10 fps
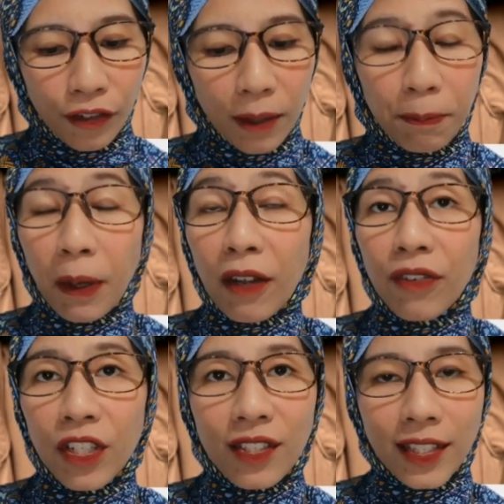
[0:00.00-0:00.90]
of the
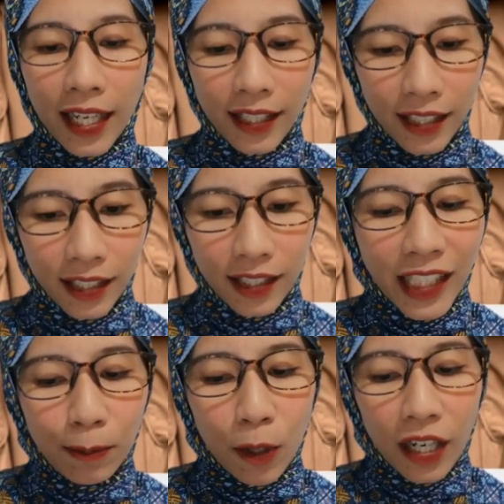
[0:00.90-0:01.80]
previous study.
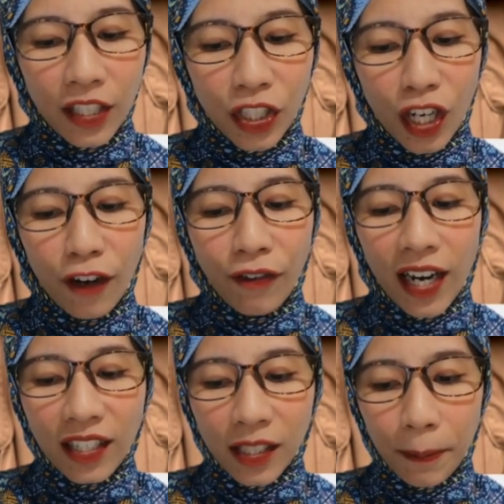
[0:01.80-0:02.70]
Exploration of
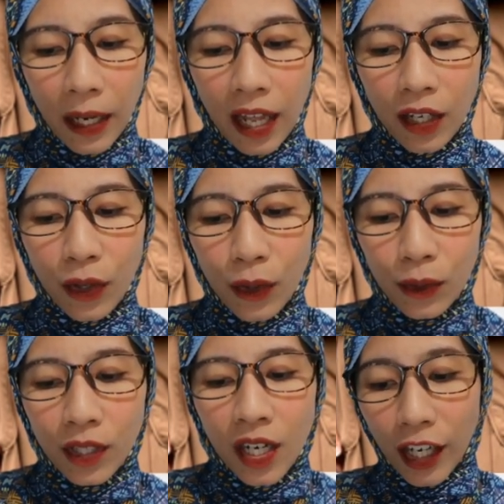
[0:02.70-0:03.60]

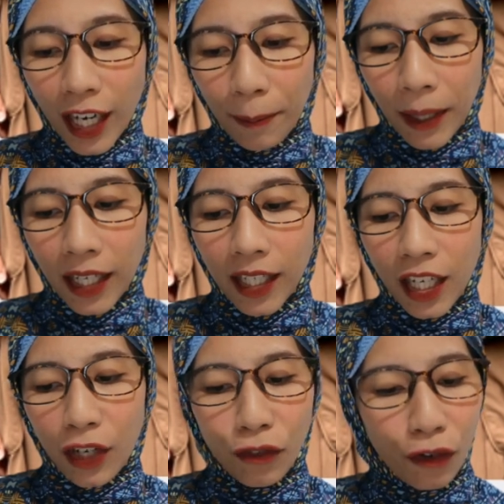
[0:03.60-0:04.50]
archipelago ornament
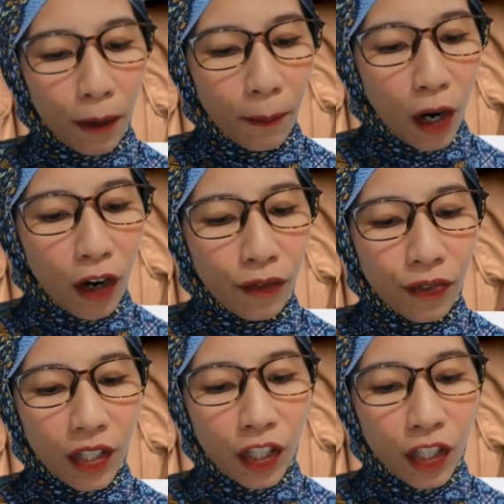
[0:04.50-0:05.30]
in form of